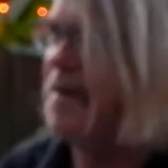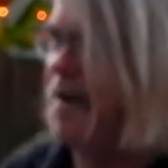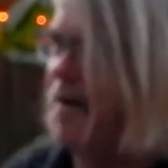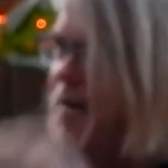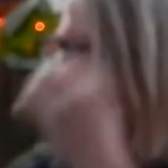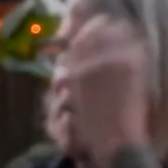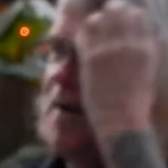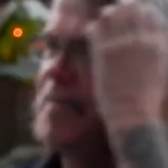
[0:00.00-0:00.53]
you
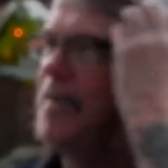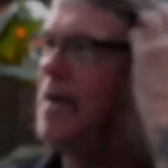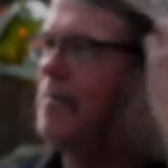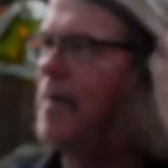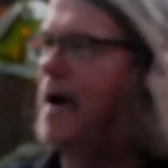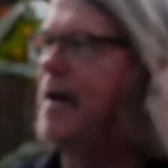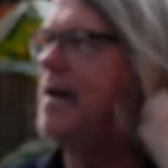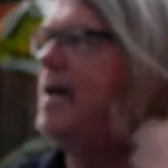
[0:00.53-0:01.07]
know, and anything
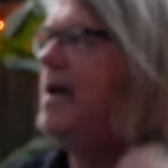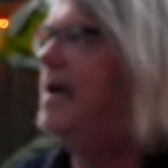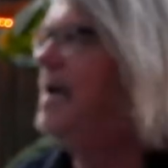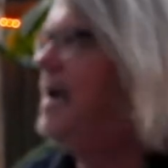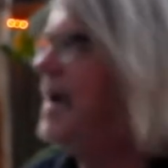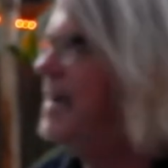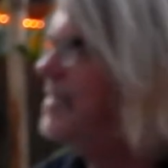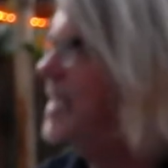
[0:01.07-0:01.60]
about,
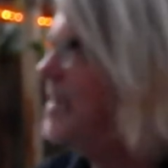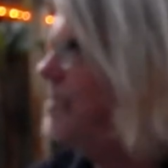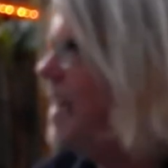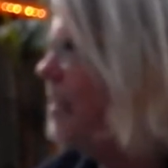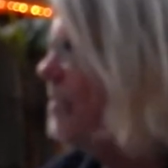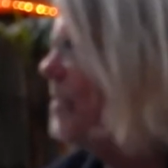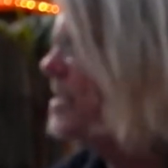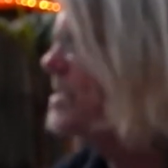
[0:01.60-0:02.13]
anything
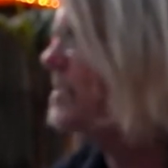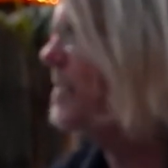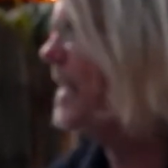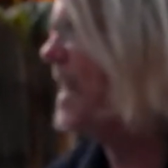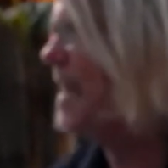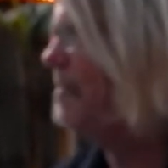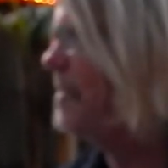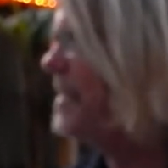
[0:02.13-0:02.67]
about words that
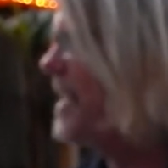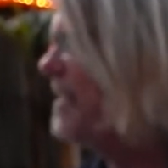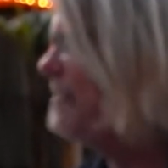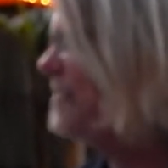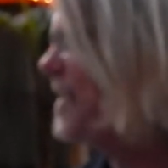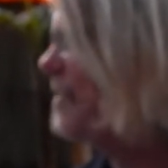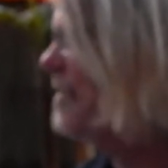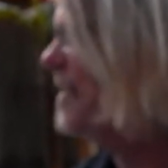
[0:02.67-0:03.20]
began with
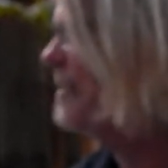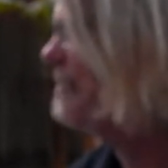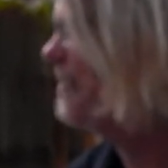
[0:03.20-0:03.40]
F, they were up